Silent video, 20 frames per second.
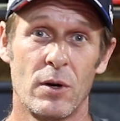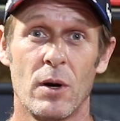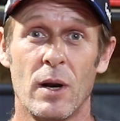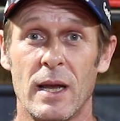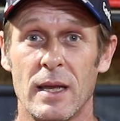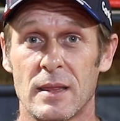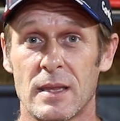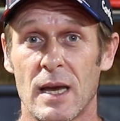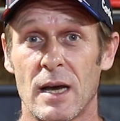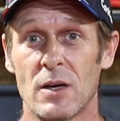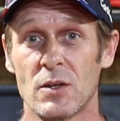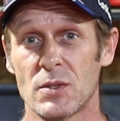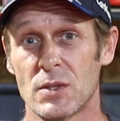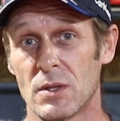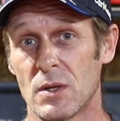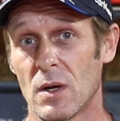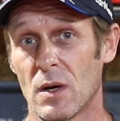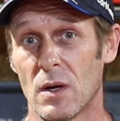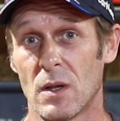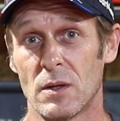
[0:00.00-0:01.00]
or
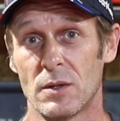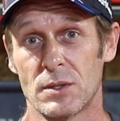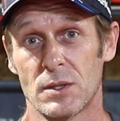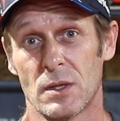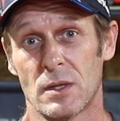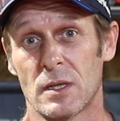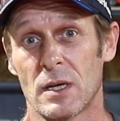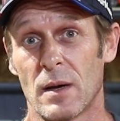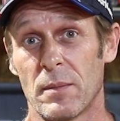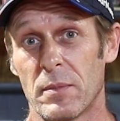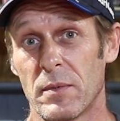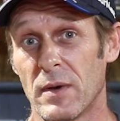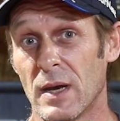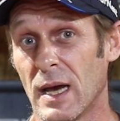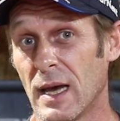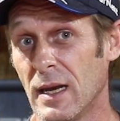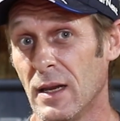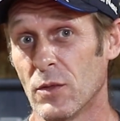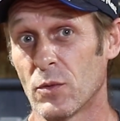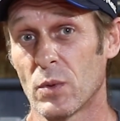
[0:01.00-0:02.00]
$8,000 on top of
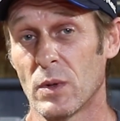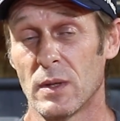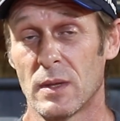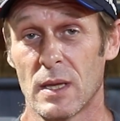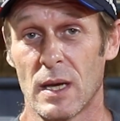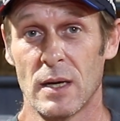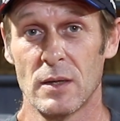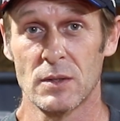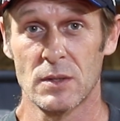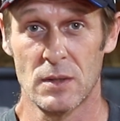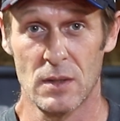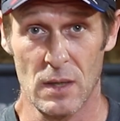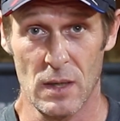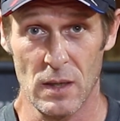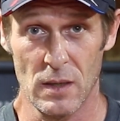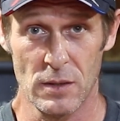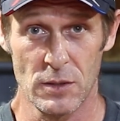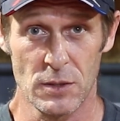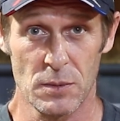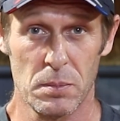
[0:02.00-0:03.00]

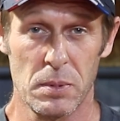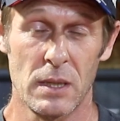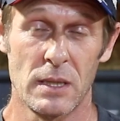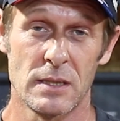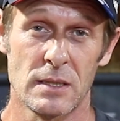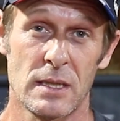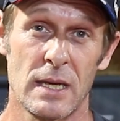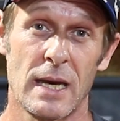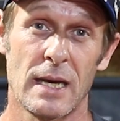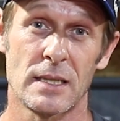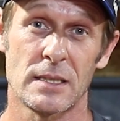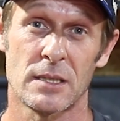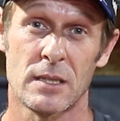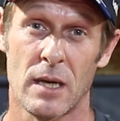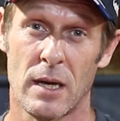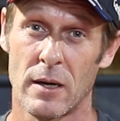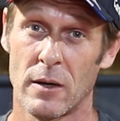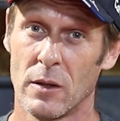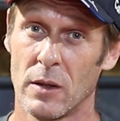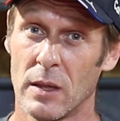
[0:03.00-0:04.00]
$93,000 plus tax,
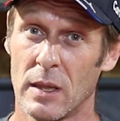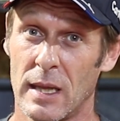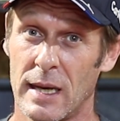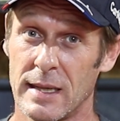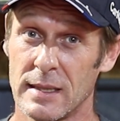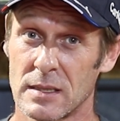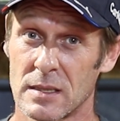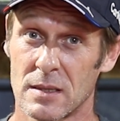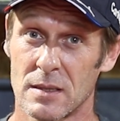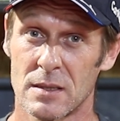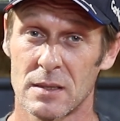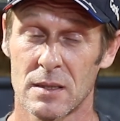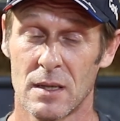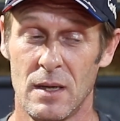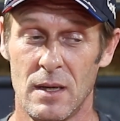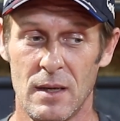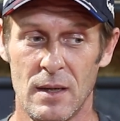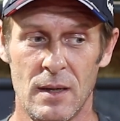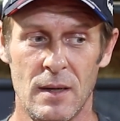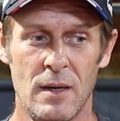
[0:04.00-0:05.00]
title, and license.
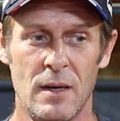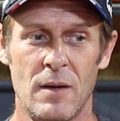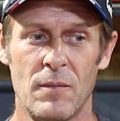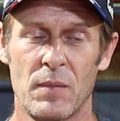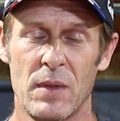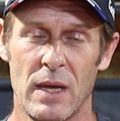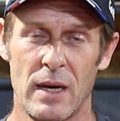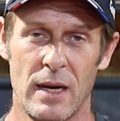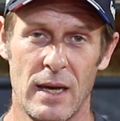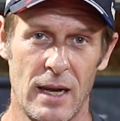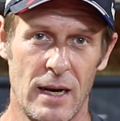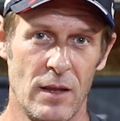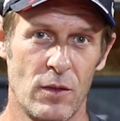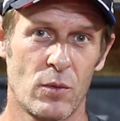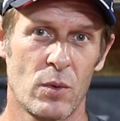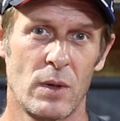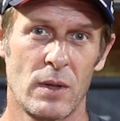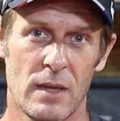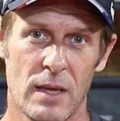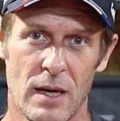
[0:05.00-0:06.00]
That
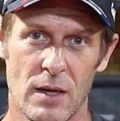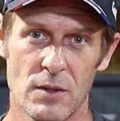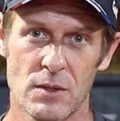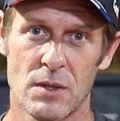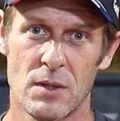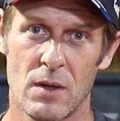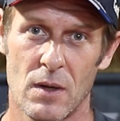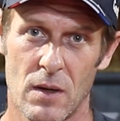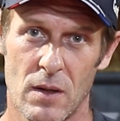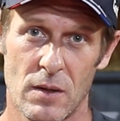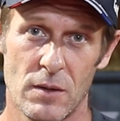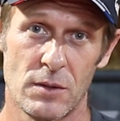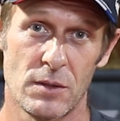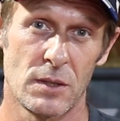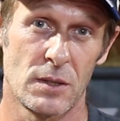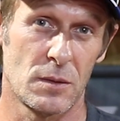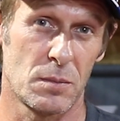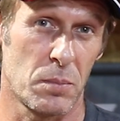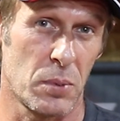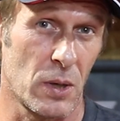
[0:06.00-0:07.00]

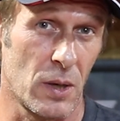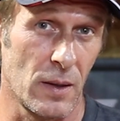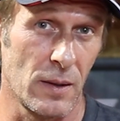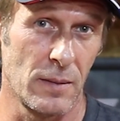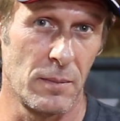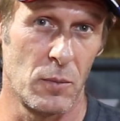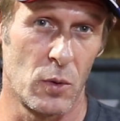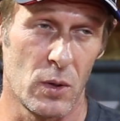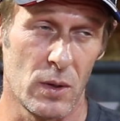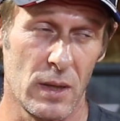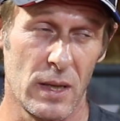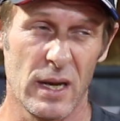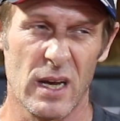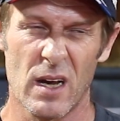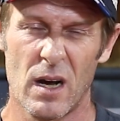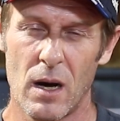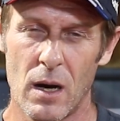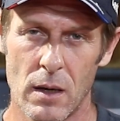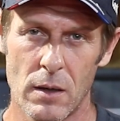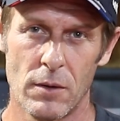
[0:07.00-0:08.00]
$93,000 is probably more like
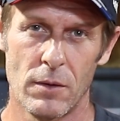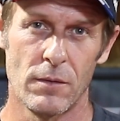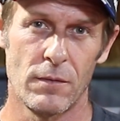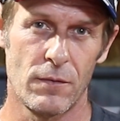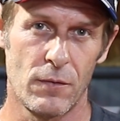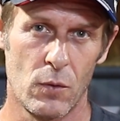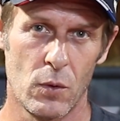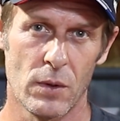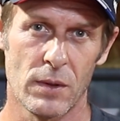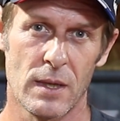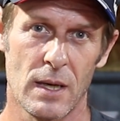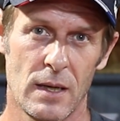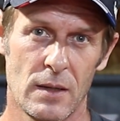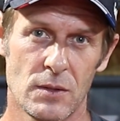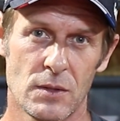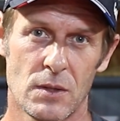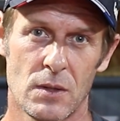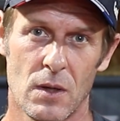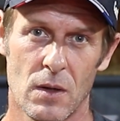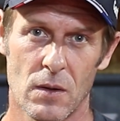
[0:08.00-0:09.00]
a
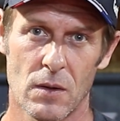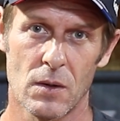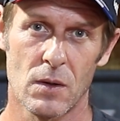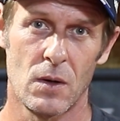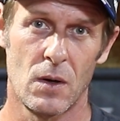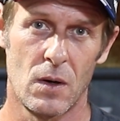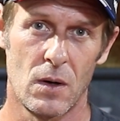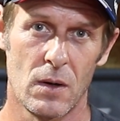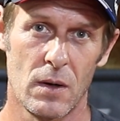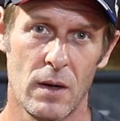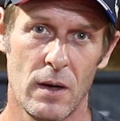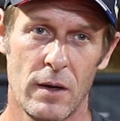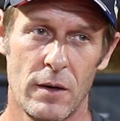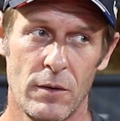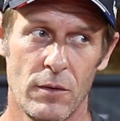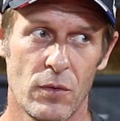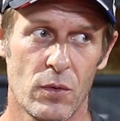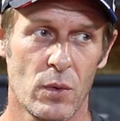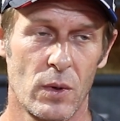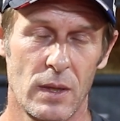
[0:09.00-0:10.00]
$104,000 car,
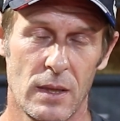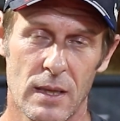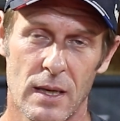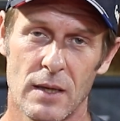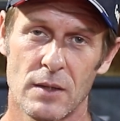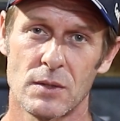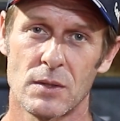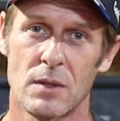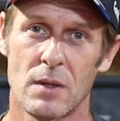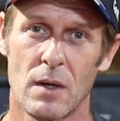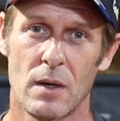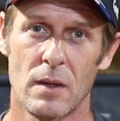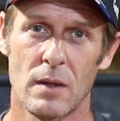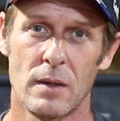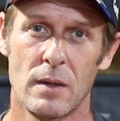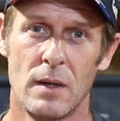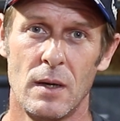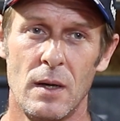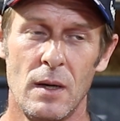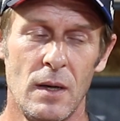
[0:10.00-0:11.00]

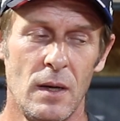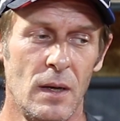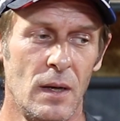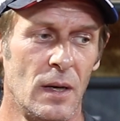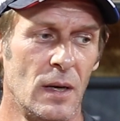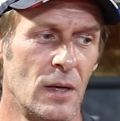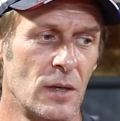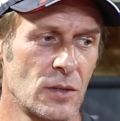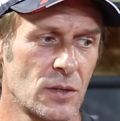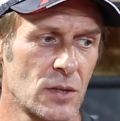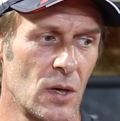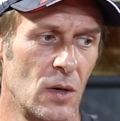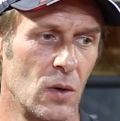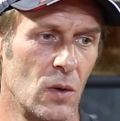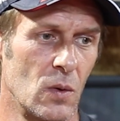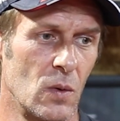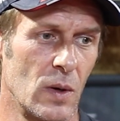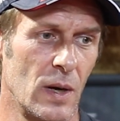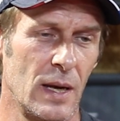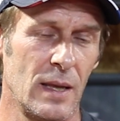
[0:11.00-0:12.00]
$103,000.
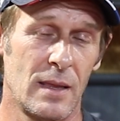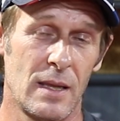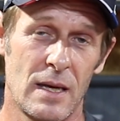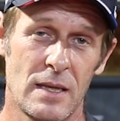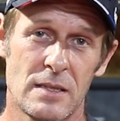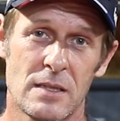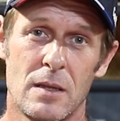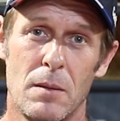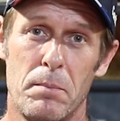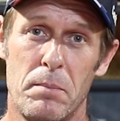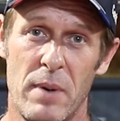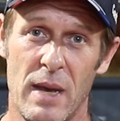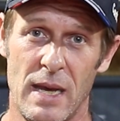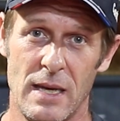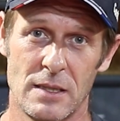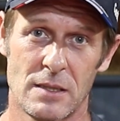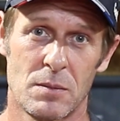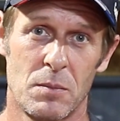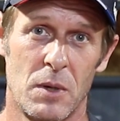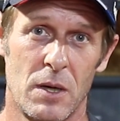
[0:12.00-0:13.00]
So, and that's the
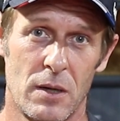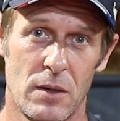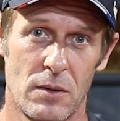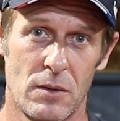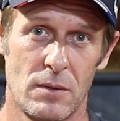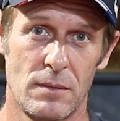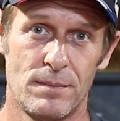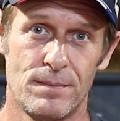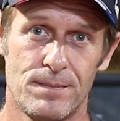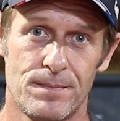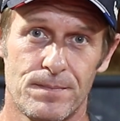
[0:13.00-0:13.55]
base model.